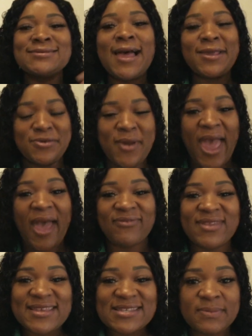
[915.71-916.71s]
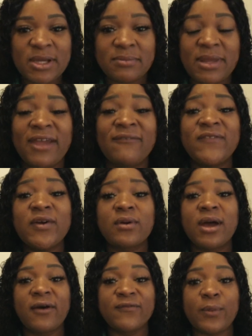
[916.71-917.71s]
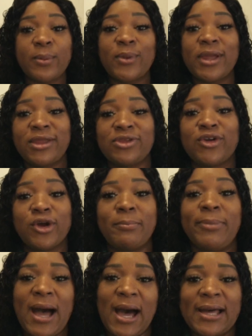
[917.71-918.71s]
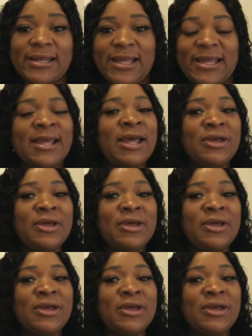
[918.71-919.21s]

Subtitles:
Like, you have to experiment and feel comfortable in your body.